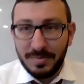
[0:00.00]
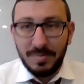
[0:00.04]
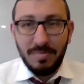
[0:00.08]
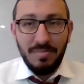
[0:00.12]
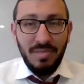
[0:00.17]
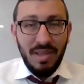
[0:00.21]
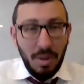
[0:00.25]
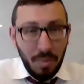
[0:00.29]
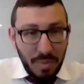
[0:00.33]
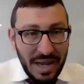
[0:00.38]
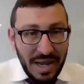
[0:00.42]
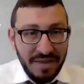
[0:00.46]

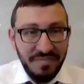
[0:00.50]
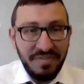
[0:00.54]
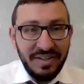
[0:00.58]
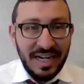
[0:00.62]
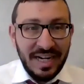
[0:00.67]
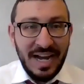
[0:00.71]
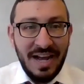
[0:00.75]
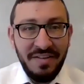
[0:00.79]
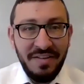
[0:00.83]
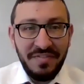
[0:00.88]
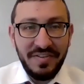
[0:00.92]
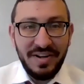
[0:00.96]
and we have
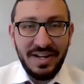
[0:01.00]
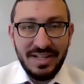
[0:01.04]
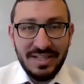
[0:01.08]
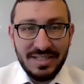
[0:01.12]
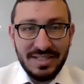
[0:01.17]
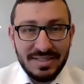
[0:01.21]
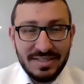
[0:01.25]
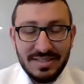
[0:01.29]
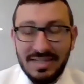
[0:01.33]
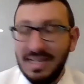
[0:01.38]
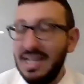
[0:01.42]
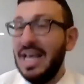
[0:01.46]

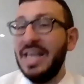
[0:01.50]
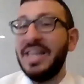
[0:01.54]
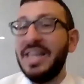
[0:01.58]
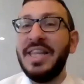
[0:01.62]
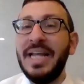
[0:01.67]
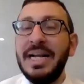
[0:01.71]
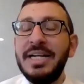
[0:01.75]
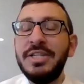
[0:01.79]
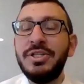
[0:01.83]
confidence, and things